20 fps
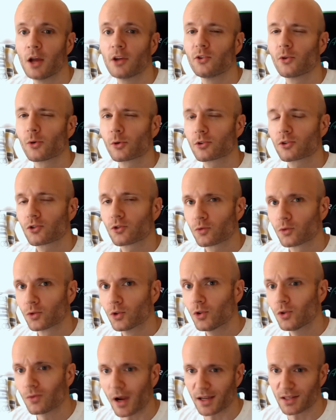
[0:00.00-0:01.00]
Your
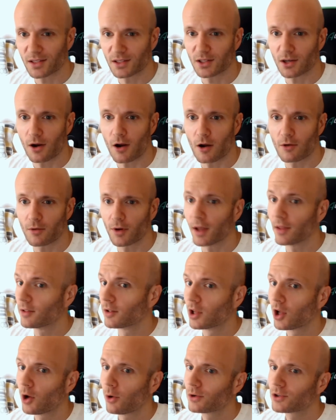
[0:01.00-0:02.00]
true resting heart rate, the
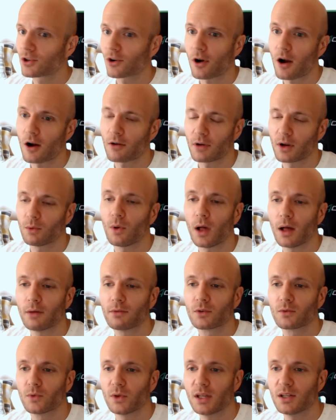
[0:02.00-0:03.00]
lowest your heart rate will
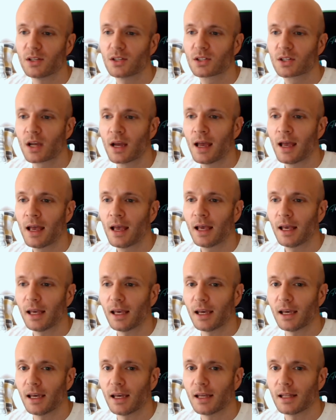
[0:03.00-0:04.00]
ever reach,
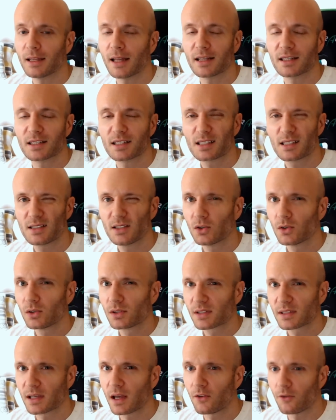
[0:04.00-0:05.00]
and that is still
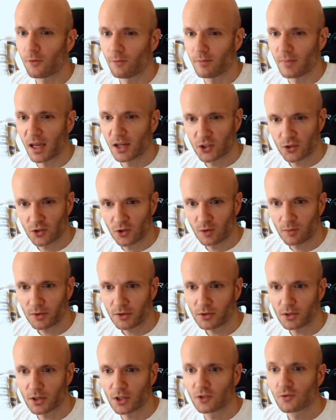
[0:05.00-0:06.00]
self
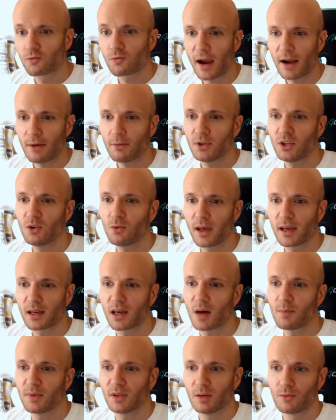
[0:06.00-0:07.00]
measurable, is right when you wake
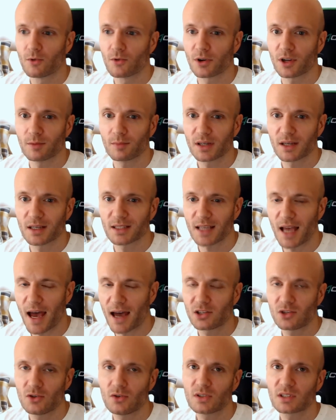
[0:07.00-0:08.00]
up in the morning because
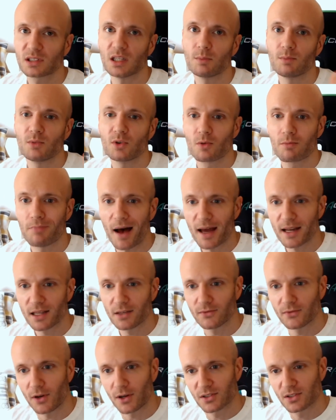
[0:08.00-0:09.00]
as you sleep, your body
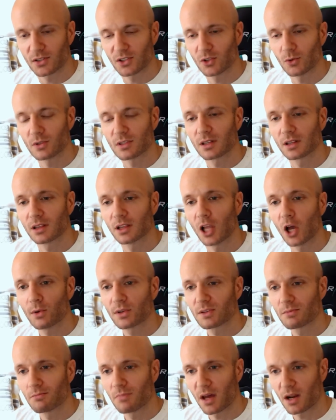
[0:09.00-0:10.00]
falls into its
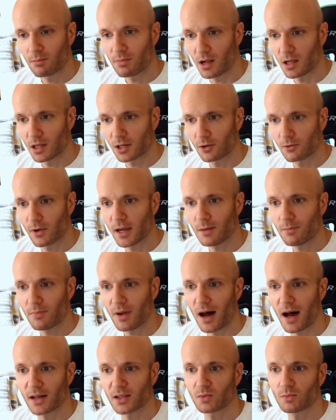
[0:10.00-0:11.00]
lowest metabolic rate
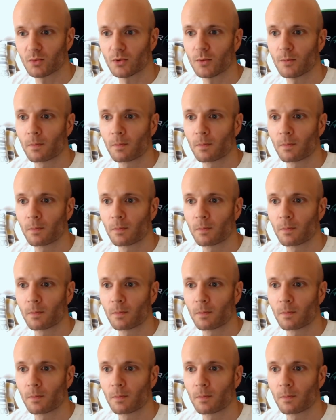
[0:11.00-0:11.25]
possible.